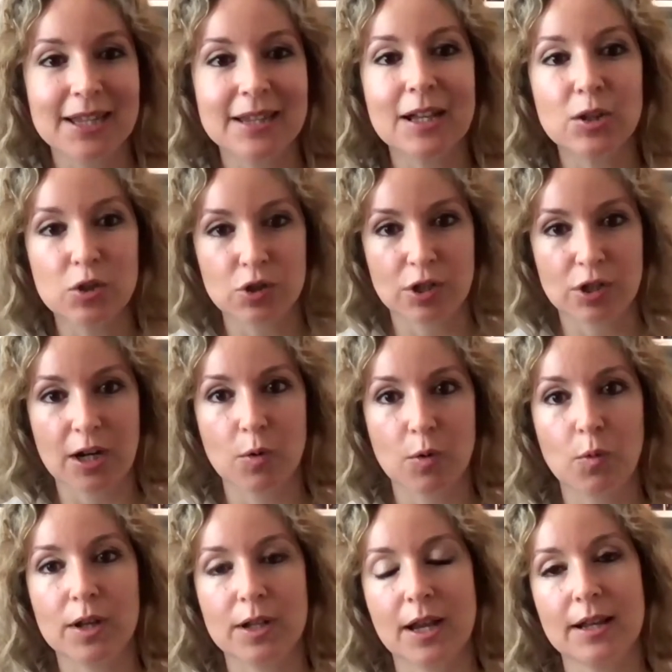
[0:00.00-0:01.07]
And then share
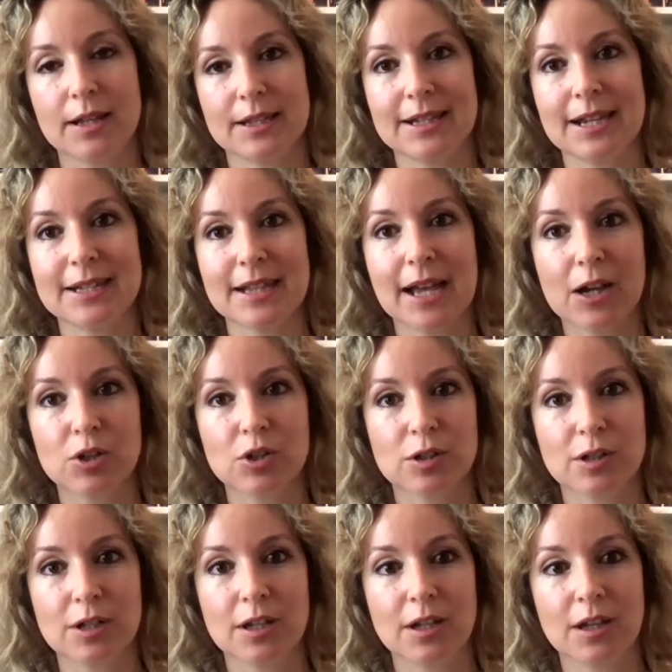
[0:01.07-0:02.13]
what is
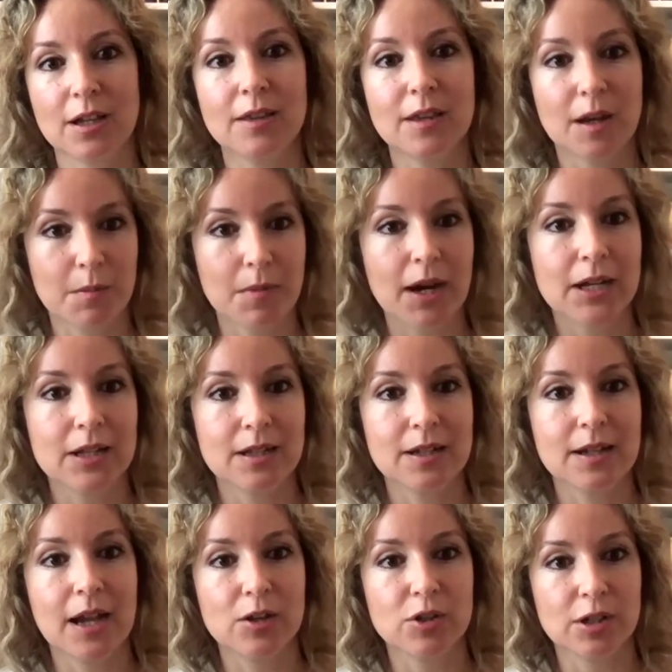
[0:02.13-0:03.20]
actually in their minds and
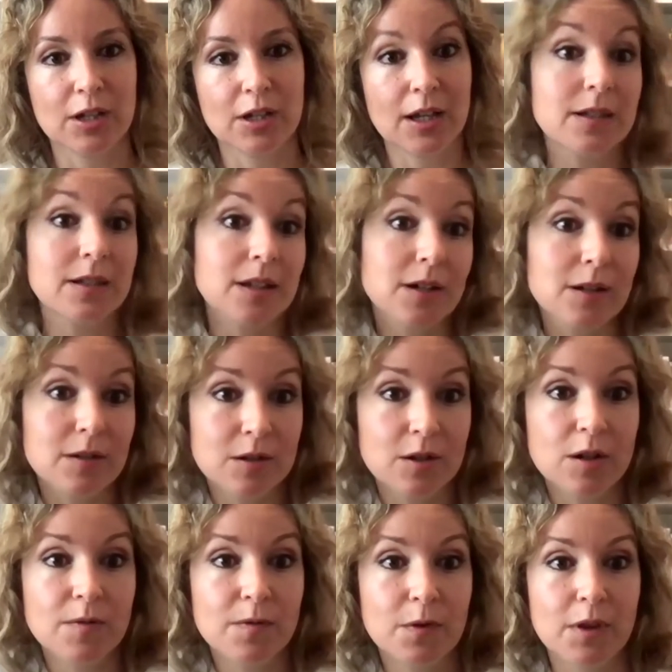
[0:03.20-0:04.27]
actually is a
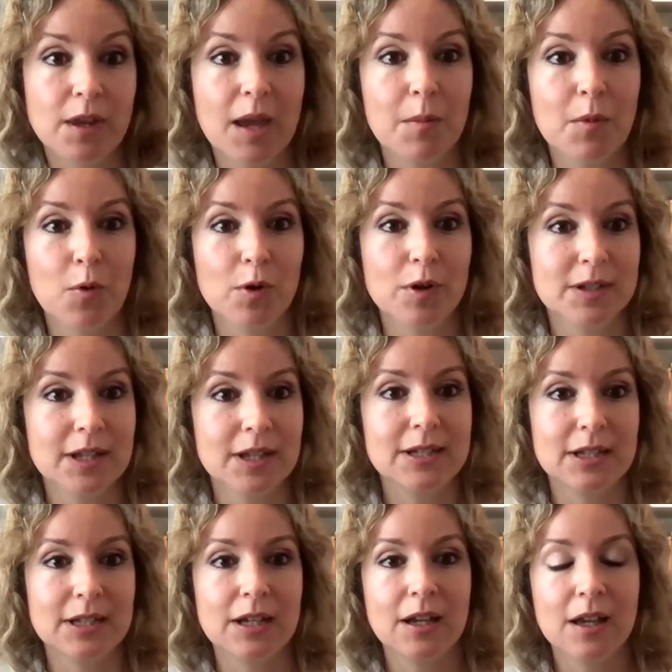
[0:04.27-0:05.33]
concern for them or as they
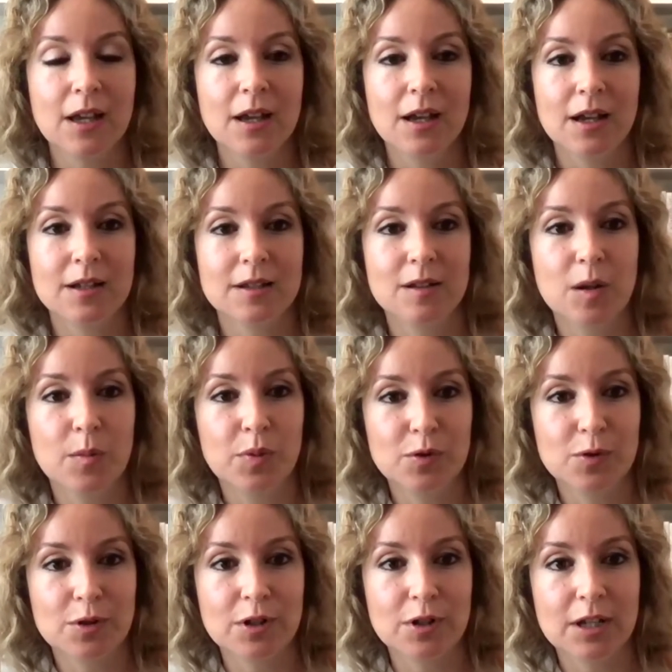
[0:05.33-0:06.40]
see as an
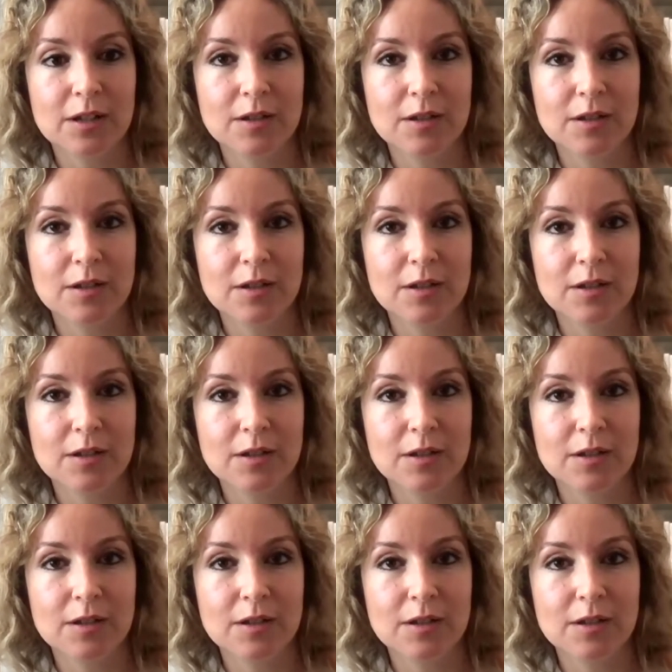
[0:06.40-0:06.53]
opportunity.